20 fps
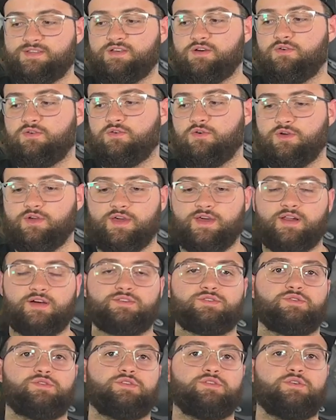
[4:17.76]
own, or you can
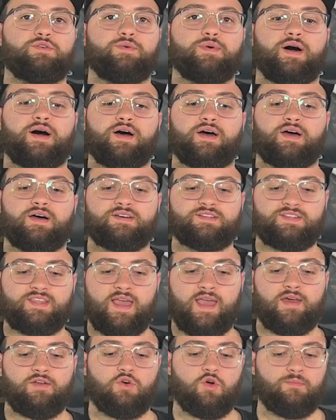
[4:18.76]
also do a
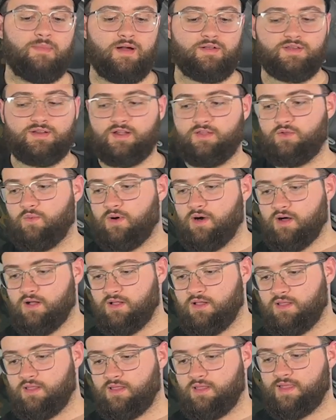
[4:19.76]
stand or mount it on the wall,
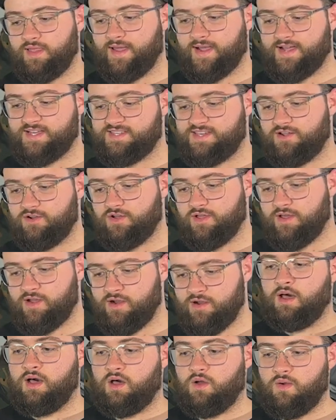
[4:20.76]
like I said earlier.
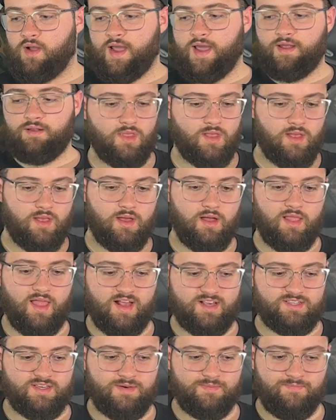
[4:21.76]
All right,
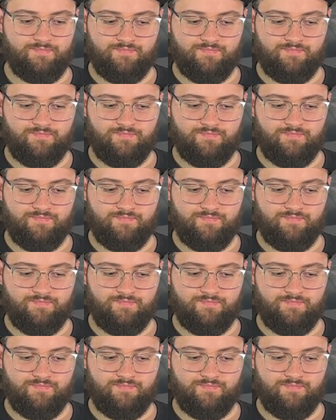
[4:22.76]
Alexa,